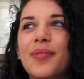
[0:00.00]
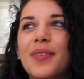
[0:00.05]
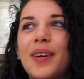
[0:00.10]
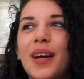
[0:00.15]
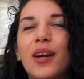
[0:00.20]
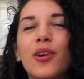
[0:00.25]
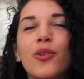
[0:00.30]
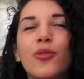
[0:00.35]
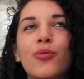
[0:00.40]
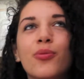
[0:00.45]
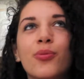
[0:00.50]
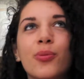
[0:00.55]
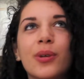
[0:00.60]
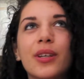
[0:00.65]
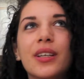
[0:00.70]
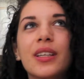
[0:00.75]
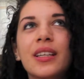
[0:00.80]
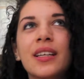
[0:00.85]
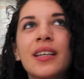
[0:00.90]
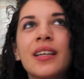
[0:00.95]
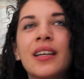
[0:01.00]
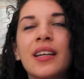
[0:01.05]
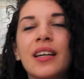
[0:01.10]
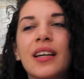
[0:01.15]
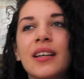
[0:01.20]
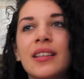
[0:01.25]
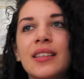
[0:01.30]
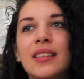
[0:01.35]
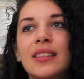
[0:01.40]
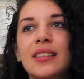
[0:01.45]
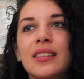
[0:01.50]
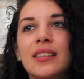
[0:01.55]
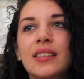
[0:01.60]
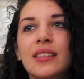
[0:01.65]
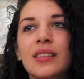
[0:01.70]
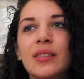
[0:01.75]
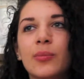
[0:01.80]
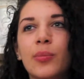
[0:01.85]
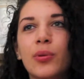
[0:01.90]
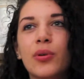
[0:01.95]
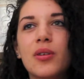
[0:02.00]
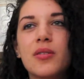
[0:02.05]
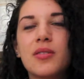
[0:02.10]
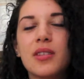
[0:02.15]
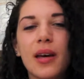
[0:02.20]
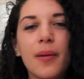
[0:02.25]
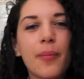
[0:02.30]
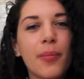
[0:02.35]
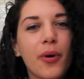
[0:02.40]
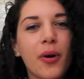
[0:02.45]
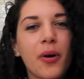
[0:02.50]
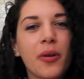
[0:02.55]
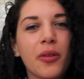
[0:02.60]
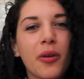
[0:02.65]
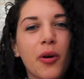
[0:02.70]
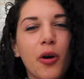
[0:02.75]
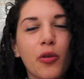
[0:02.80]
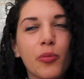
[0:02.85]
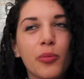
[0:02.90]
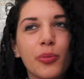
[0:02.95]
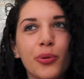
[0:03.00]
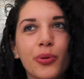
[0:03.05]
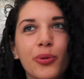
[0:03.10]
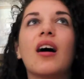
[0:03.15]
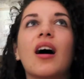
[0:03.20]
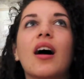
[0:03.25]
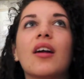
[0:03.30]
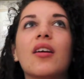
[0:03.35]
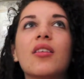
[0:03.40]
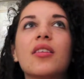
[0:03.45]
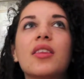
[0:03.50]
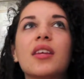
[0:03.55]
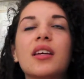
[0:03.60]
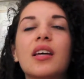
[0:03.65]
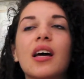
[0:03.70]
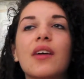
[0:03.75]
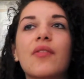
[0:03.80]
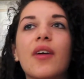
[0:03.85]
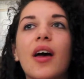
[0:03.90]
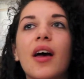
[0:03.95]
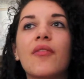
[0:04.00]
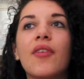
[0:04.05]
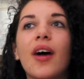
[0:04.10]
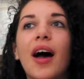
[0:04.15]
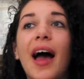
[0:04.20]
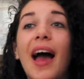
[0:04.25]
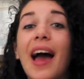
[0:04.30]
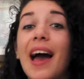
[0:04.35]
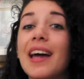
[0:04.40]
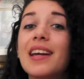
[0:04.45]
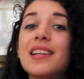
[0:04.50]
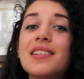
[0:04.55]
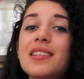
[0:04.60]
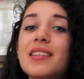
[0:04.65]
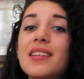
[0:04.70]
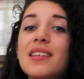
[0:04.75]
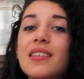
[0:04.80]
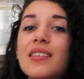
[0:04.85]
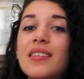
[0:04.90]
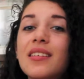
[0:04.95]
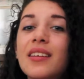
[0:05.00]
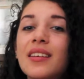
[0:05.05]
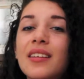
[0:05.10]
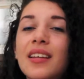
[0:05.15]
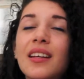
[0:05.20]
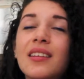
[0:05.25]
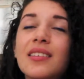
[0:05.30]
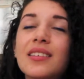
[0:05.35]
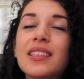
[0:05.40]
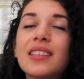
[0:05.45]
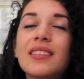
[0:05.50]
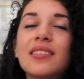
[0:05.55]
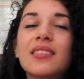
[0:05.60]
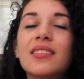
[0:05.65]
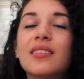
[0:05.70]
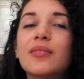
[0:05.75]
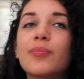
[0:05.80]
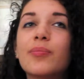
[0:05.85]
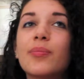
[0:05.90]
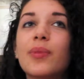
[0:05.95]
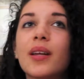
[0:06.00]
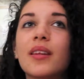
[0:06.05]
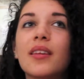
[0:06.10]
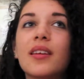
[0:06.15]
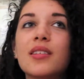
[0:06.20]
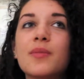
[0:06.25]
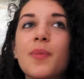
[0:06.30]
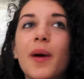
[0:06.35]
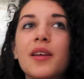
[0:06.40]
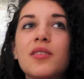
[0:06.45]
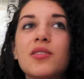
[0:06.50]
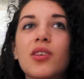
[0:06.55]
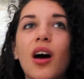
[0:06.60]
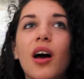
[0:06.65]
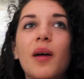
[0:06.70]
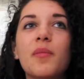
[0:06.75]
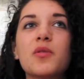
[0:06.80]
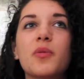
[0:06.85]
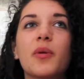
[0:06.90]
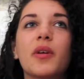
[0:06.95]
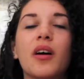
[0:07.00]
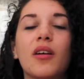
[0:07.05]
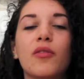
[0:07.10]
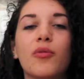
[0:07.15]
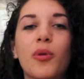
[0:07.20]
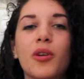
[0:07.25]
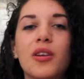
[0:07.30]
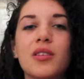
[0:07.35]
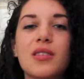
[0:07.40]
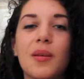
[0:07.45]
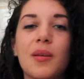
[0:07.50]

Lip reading: It'll really put a damper on the whole book. I don't think I've ever hated an ending, but there's been times when I've wanted